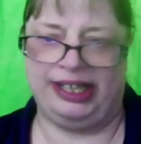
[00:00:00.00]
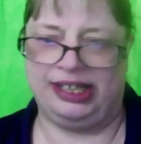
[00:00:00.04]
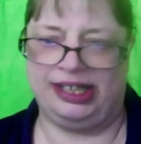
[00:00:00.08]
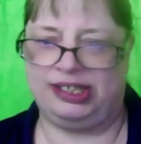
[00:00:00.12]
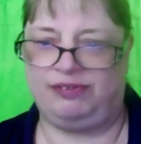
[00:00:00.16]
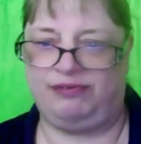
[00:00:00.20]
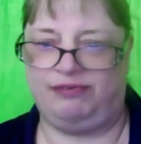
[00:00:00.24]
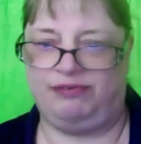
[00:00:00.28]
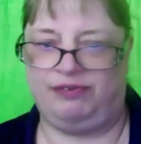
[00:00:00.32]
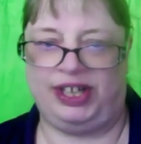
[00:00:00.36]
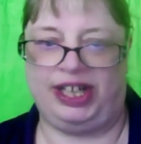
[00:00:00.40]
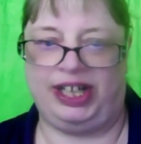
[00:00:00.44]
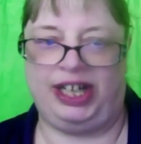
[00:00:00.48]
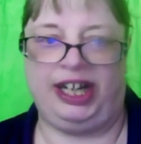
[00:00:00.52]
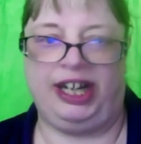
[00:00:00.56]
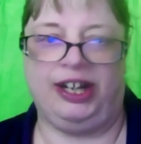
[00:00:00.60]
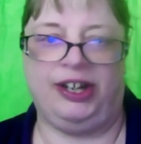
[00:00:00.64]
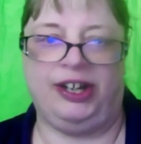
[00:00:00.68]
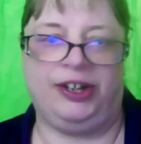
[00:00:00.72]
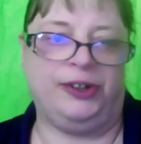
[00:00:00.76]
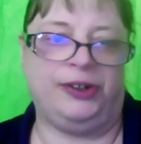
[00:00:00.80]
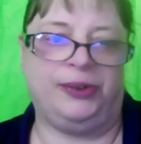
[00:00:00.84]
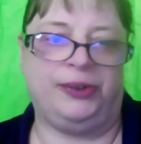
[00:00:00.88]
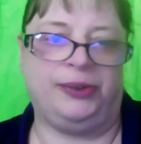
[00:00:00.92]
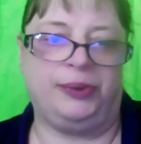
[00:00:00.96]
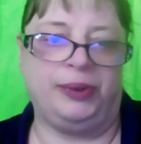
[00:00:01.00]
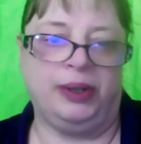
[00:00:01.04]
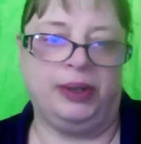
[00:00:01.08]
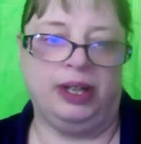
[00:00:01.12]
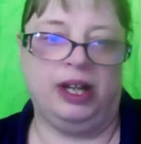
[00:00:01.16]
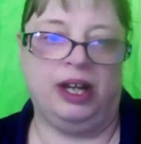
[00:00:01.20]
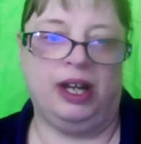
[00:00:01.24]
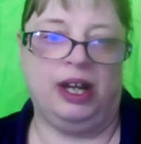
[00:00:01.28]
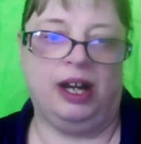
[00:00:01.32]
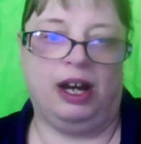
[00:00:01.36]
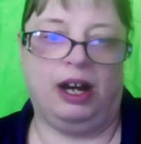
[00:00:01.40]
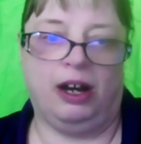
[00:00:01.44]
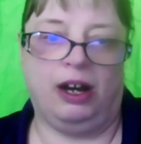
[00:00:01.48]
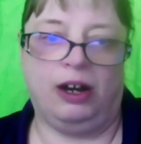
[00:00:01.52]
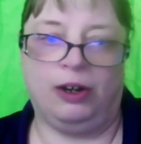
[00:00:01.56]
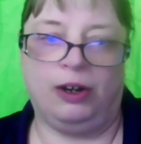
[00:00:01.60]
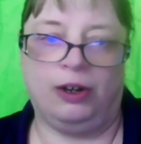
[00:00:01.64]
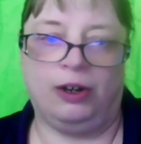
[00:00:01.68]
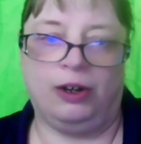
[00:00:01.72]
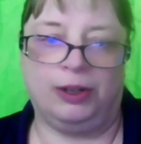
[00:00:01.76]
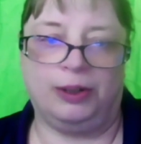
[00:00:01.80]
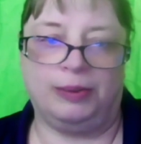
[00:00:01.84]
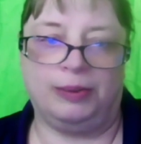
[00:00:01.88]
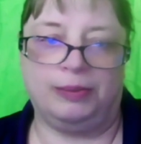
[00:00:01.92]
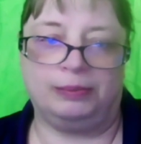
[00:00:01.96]
this video.
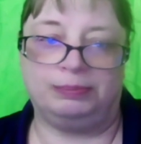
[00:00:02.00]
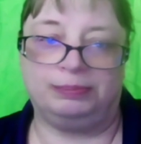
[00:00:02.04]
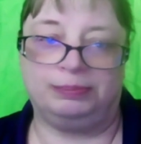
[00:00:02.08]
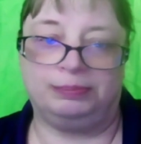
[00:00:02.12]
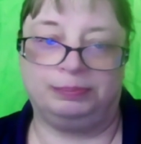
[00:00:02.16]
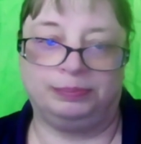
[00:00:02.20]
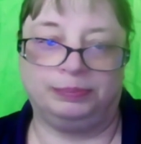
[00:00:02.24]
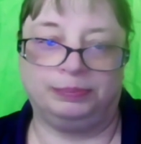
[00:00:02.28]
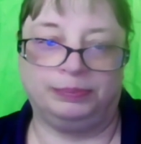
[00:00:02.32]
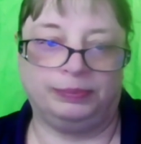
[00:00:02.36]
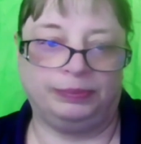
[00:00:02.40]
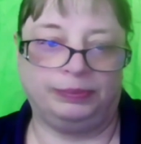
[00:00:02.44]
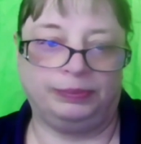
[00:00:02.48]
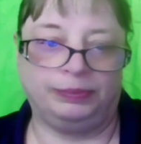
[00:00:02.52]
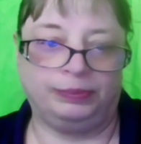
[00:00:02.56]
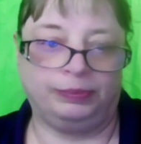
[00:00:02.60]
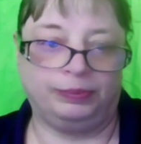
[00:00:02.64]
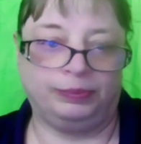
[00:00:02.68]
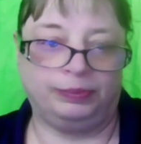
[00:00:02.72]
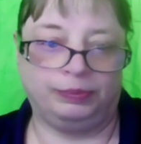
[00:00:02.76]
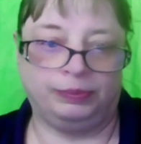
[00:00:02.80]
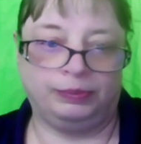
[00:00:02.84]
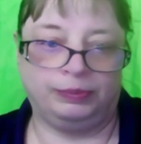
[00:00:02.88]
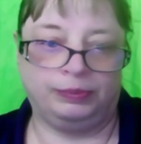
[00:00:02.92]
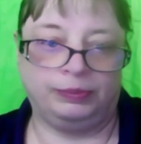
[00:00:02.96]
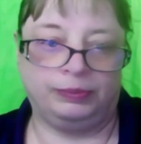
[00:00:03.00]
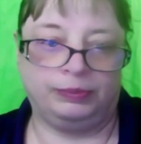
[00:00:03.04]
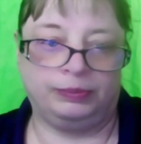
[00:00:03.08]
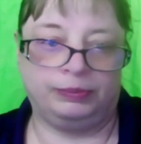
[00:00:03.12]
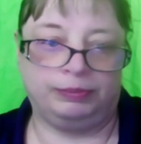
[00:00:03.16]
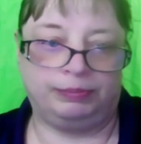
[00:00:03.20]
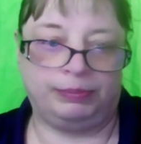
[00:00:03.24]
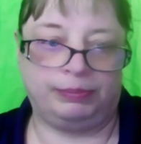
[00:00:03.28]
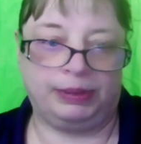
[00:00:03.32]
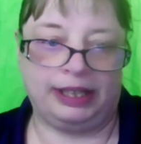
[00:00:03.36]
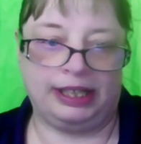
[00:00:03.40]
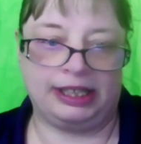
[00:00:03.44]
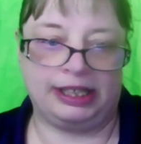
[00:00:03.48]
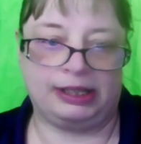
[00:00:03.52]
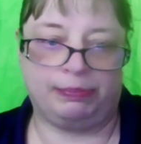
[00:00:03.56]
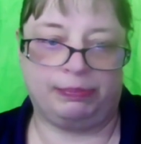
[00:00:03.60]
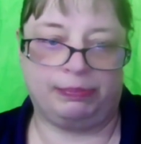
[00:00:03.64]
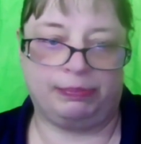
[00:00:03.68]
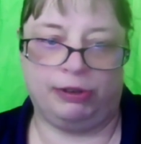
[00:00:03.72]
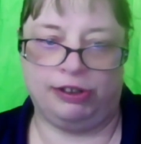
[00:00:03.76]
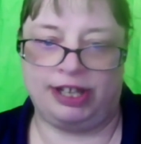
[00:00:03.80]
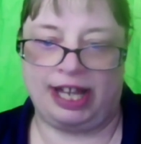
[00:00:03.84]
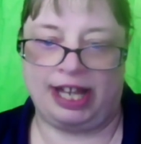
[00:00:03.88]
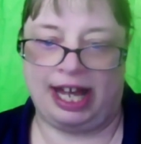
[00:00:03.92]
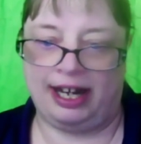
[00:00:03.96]
Um, let's
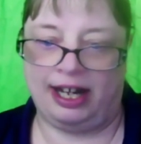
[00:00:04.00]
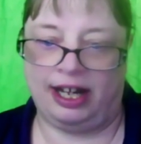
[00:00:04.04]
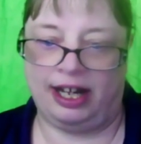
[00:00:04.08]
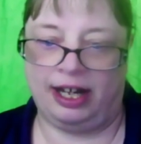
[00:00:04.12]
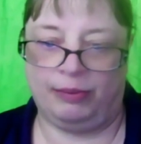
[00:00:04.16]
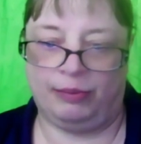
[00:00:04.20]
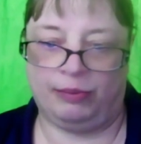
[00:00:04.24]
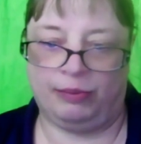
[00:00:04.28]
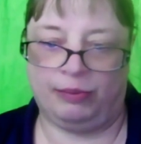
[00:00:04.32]
pull that up